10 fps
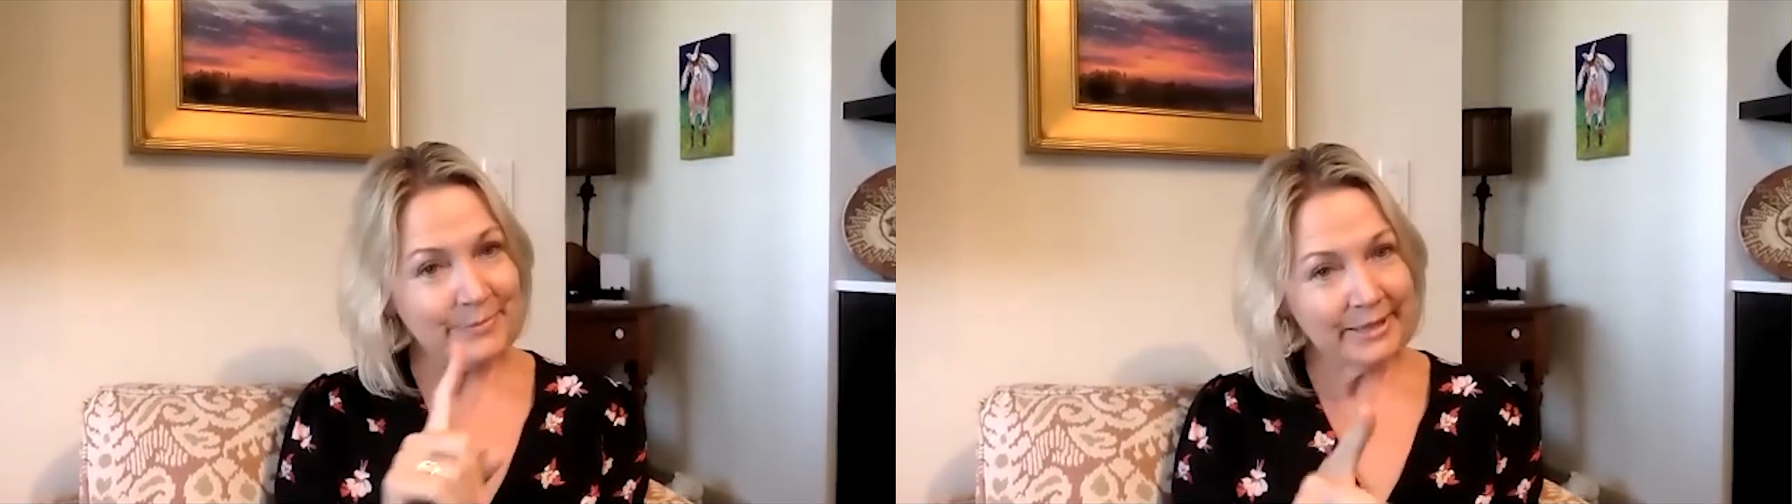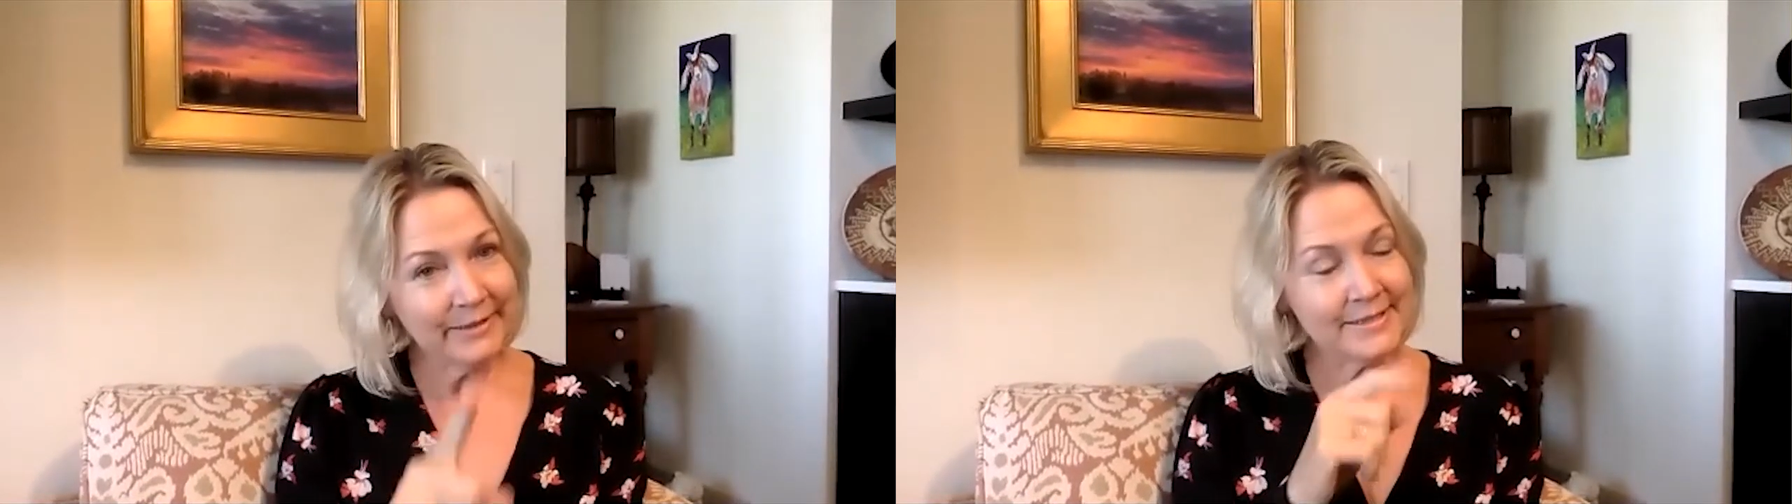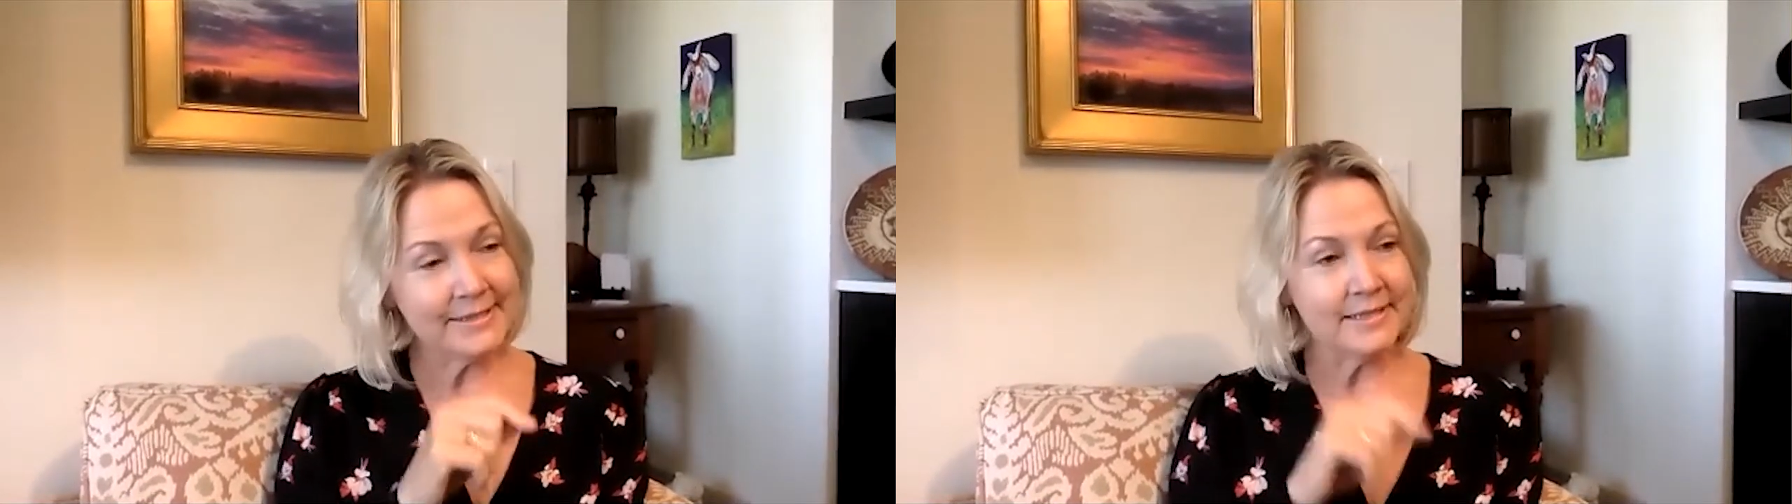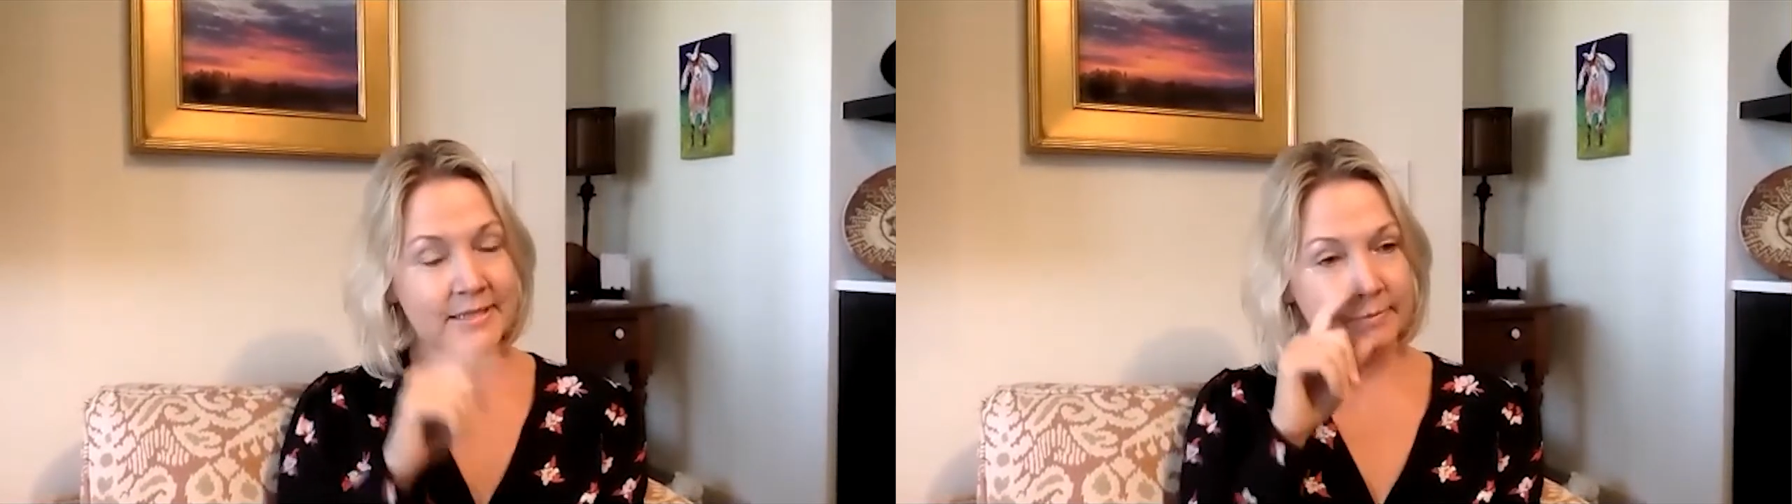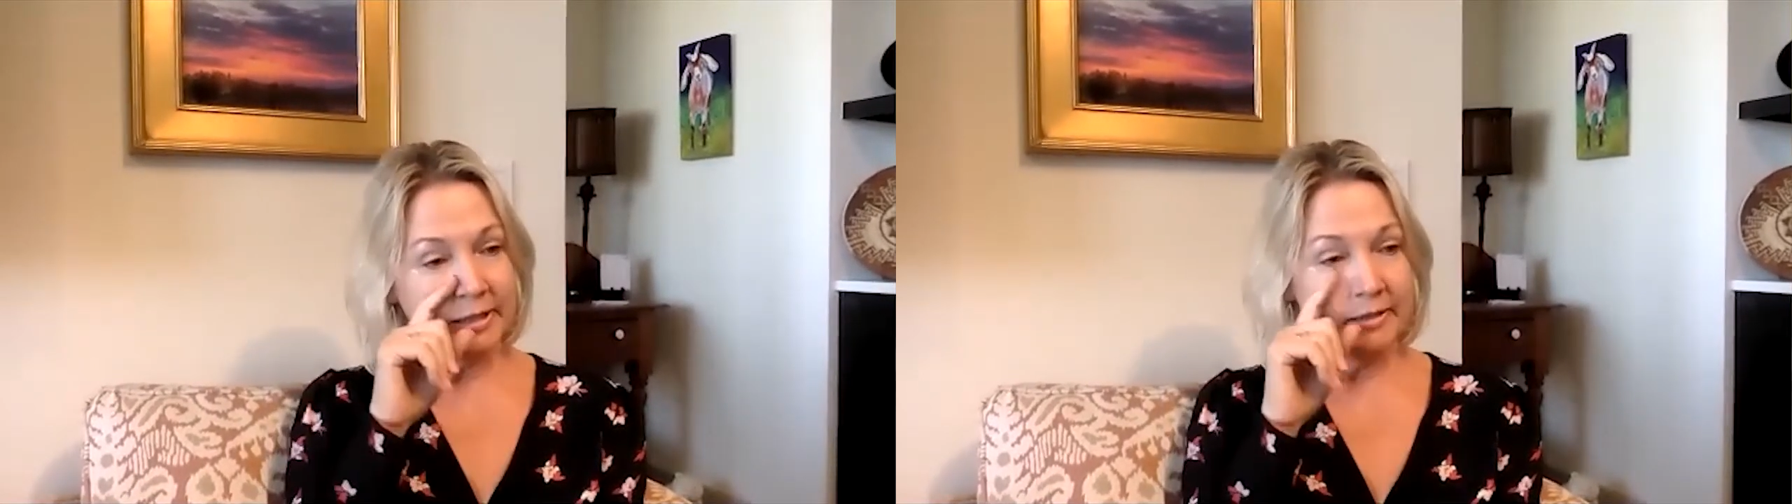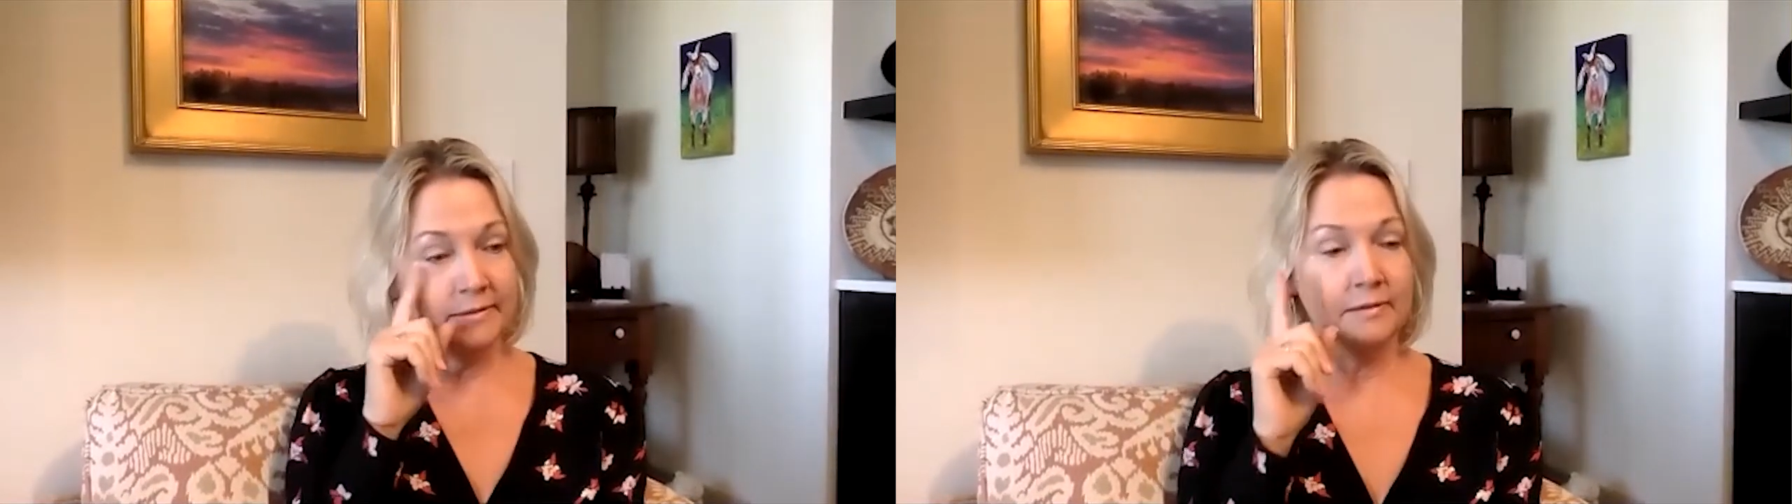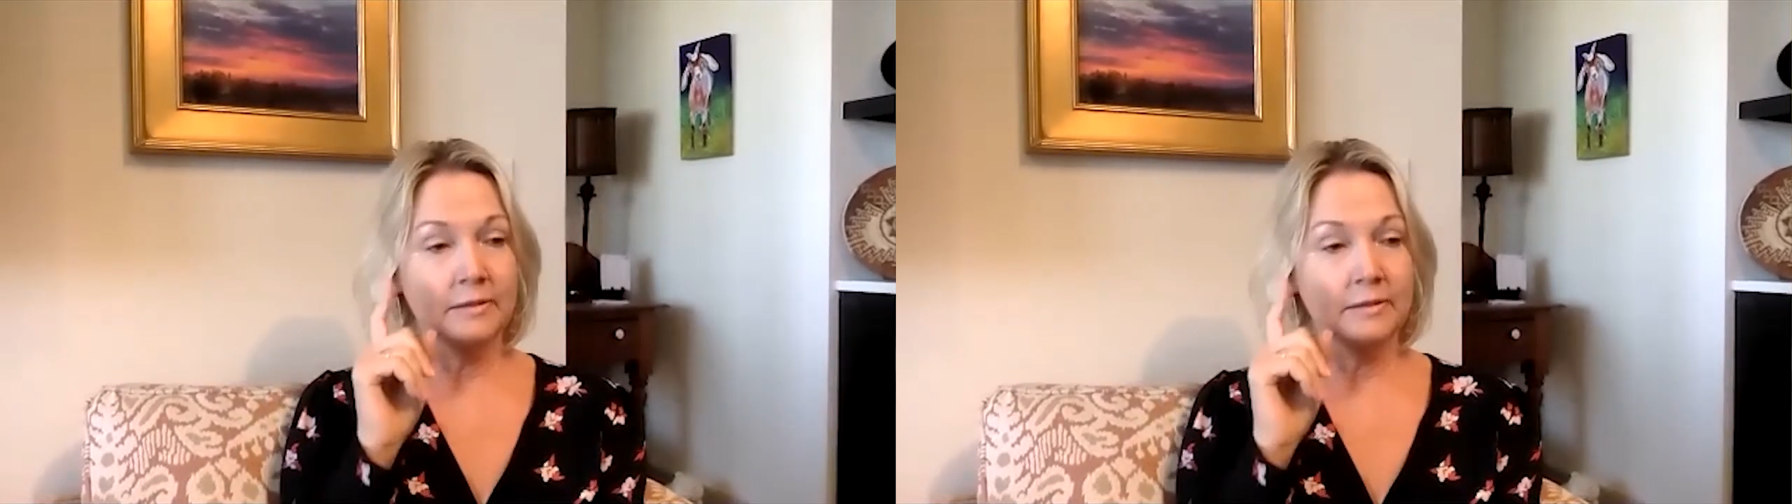parents said to me,